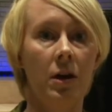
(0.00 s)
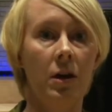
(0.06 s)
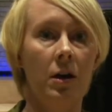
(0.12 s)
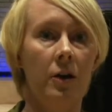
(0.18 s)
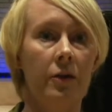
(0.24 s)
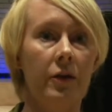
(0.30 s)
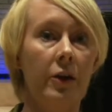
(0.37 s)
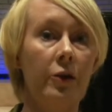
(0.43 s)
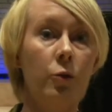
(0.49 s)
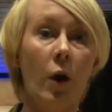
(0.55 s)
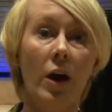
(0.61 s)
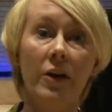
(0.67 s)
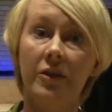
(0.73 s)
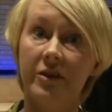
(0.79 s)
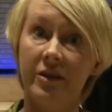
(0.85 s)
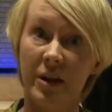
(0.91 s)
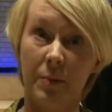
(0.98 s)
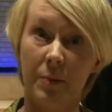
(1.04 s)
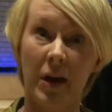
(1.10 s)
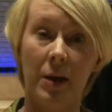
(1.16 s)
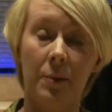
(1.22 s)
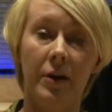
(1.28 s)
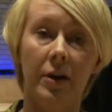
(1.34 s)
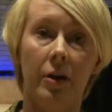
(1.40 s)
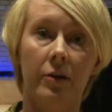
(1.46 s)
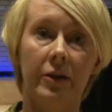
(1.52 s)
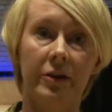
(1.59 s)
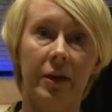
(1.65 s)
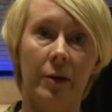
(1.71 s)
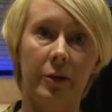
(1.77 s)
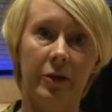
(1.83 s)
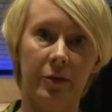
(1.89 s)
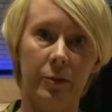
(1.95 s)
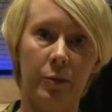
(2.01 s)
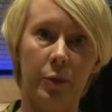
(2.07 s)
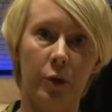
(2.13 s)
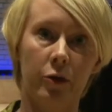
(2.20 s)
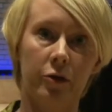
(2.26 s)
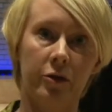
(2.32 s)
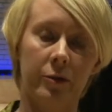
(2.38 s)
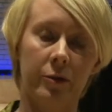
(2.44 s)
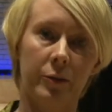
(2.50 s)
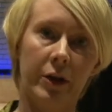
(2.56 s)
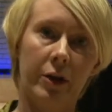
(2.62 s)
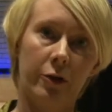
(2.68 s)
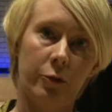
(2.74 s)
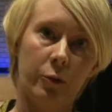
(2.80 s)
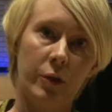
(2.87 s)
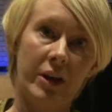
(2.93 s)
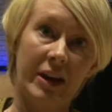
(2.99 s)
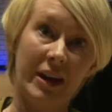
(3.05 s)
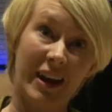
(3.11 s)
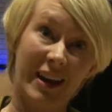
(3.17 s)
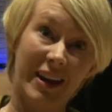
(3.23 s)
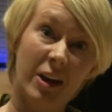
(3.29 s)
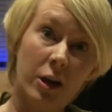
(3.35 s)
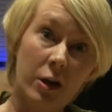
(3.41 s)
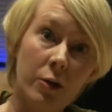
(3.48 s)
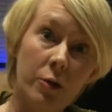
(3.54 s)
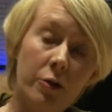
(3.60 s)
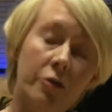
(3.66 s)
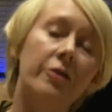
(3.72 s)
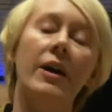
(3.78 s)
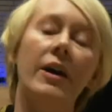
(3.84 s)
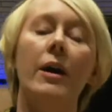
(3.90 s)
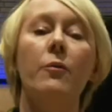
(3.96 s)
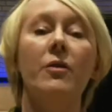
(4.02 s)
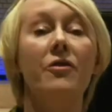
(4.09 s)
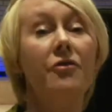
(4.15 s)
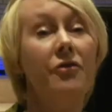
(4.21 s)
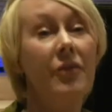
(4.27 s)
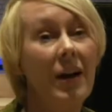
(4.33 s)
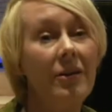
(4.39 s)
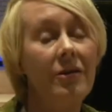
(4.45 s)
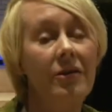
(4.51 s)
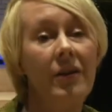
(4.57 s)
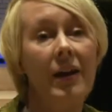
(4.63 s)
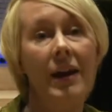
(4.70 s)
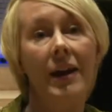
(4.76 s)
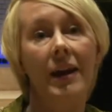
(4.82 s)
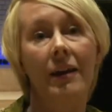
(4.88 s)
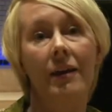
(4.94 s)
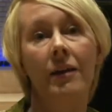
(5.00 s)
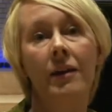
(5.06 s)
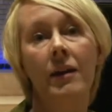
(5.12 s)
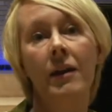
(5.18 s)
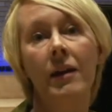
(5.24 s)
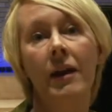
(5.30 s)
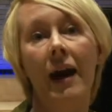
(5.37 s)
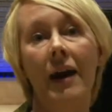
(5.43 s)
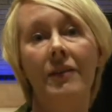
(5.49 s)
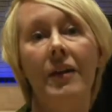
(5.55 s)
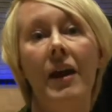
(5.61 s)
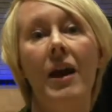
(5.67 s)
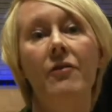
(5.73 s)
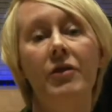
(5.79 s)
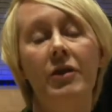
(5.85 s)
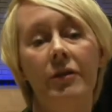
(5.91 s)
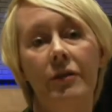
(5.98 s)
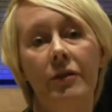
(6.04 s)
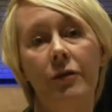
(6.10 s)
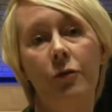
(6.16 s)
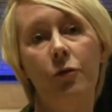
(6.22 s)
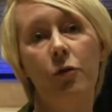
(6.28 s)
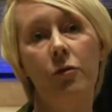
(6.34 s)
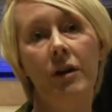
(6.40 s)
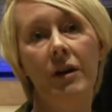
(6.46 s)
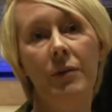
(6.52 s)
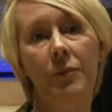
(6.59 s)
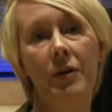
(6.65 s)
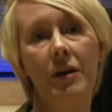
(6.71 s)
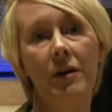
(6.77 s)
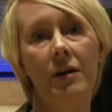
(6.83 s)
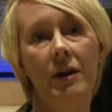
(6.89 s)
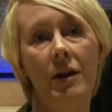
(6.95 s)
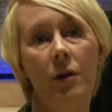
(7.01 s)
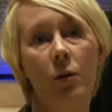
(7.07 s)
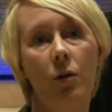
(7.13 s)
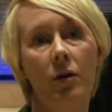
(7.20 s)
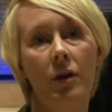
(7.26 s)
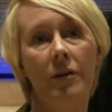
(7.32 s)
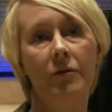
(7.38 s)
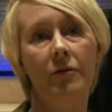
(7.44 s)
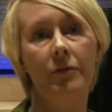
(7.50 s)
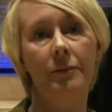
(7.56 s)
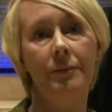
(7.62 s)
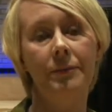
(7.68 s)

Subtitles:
And that's why the DIP ABRSM is important, because we include that, we factor that in as evidence of already being at year 1 level.